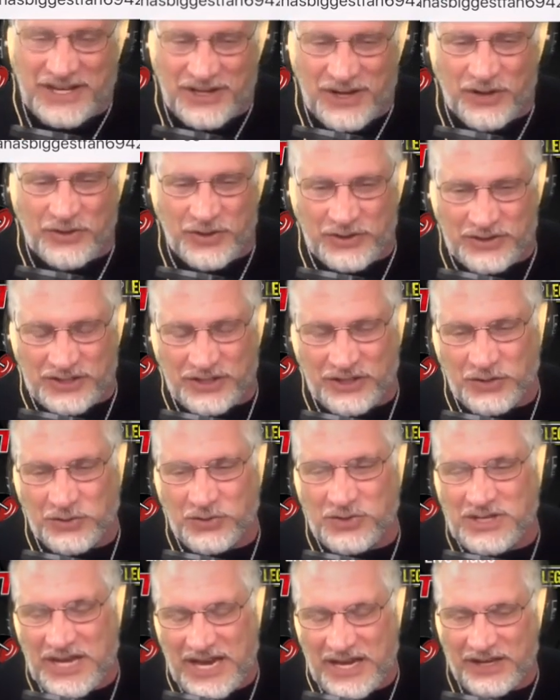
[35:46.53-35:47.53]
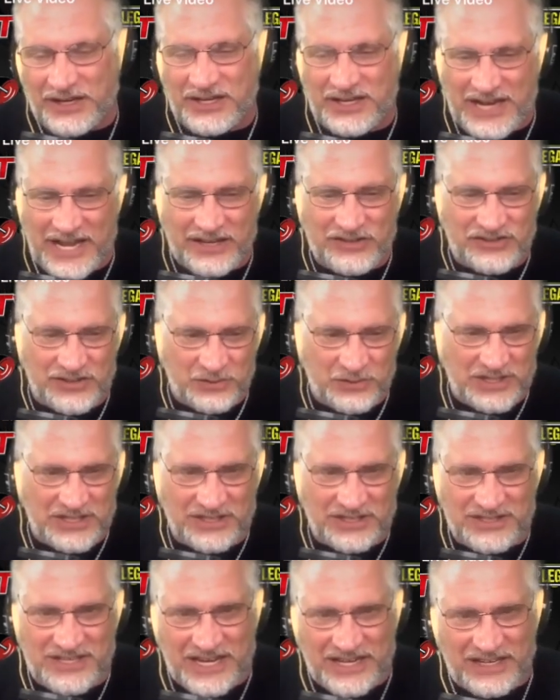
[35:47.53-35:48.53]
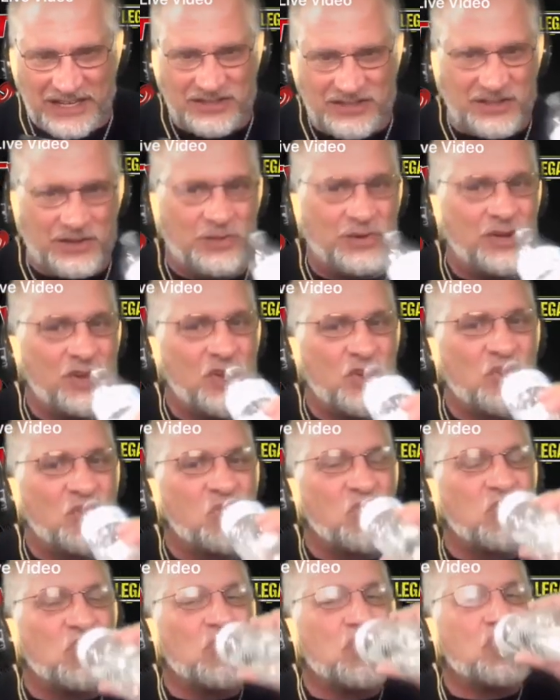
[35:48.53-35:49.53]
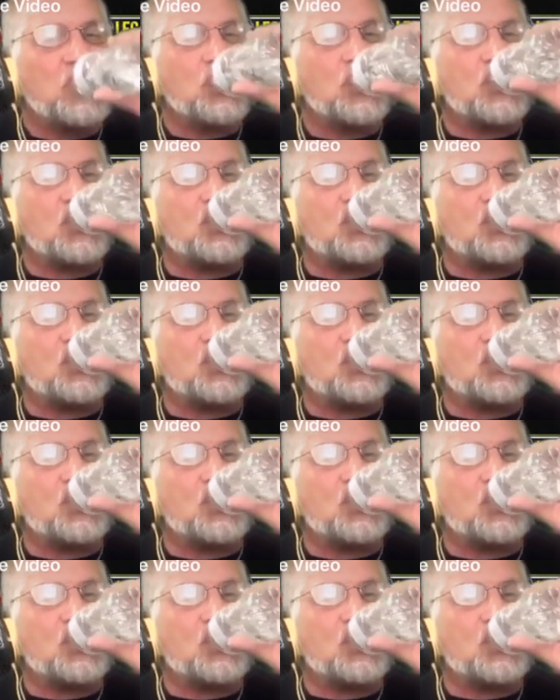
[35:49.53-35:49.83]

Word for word: I uh, obviously know that the U K connection with the second two.